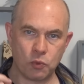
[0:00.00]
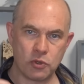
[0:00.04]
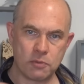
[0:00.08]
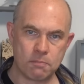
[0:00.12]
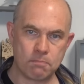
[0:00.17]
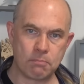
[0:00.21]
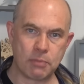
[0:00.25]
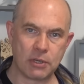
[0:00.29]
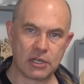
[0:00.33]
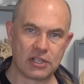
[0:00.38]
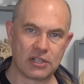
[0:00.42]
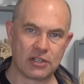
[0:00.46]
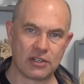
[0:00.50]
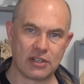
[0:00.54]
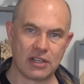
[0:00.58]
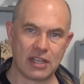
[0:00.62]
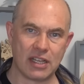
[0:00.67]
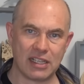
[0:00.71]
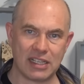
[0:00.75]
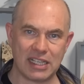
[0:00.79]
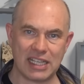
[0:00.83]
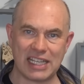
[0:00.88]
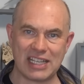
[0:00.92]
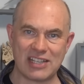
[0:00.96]
would
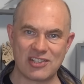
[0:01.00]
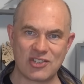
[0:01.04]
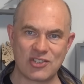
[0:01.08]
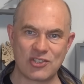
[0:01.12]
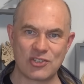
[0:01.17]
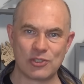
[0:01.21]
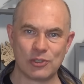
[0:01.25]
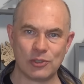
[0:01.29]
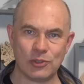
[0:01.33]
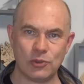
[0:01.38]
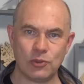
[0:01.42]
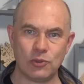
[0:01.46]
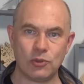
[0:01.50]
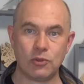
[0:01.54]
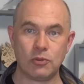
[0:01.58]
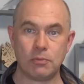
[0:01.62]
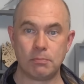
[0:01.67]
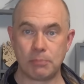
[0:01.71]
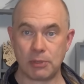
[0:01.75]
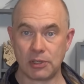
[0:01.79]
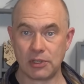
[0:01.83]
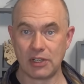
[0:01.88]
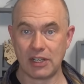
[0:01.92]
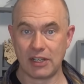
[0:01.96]
burn like slow
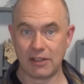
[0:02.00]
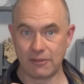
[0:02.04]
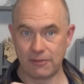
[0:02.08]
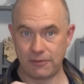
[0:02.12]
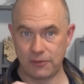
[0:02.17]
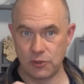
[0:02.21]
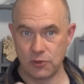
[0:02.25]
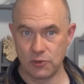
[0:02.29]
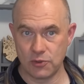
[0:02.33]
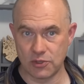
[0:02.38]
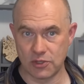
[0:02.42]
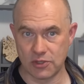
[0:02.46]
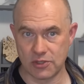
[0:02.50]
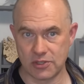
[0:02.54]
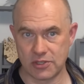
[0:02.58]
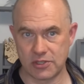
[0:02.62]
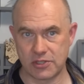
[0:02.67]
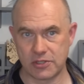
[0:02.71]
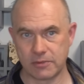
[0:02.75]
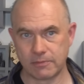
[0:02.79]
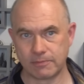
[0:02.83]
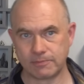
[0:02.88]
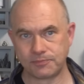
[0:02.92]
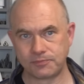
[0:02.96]
burning
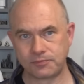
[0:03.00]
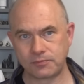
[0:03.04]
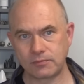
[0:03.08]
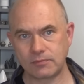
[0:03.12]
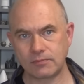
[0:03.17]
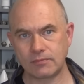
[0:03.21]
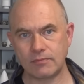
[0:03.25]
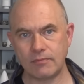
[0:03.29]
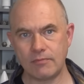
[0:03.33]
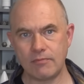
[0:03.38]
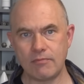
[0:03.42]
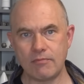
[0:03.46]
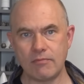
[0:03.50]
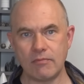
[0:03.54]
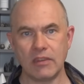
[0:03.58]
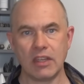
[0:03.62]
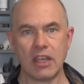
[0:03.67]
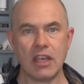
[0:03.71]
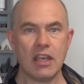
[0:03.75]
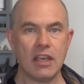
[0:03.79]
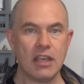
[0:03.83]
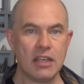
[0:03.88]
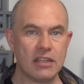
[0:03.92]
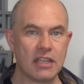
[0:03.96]
fuses.
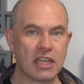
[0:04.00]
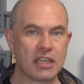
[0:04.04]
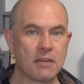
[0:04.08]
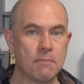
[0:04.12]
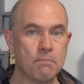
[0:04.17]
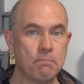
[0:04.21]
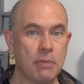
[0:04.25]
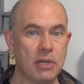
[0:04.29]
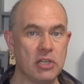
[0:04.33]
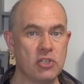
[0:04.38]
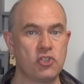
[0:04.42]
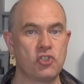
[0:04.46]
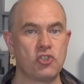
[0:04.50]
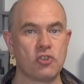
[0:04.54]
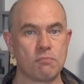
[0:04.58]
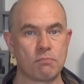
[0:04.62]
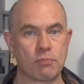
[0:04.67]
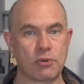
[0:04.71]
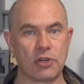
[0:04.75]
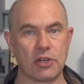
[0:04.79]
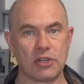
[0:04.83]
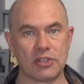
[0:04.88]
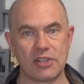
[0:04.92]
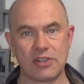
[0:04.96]
The combustion
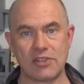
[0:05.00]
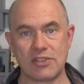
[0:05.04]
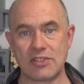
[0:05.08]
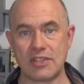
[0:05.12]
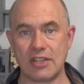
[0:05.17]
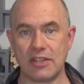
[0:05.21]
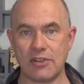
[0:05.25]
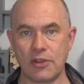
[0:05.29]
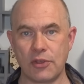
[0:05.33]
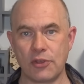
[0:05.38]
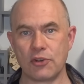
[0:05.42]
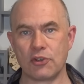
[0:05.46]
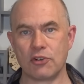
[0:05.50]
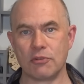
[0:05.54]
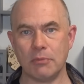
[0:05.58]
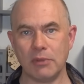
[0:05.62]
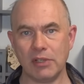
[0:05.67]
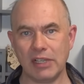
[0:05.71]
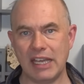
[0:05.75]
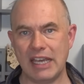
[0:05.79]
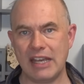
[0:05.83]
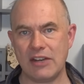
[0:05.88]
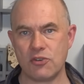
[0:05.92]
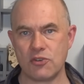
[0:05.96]
products and the
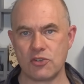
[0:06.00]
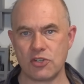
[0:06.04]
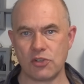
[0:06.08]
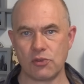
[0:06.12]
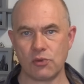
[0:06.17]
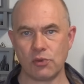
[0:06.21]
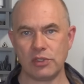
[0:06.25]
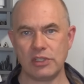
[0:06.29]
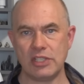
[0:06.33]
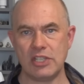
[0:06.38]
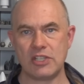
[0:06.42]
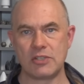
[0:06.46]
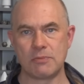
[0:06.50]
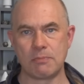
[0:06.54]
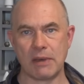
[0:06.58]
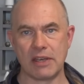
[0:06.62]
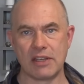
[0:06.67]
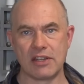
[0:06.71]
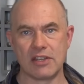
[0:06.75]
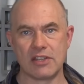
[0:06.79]
thermal energy released by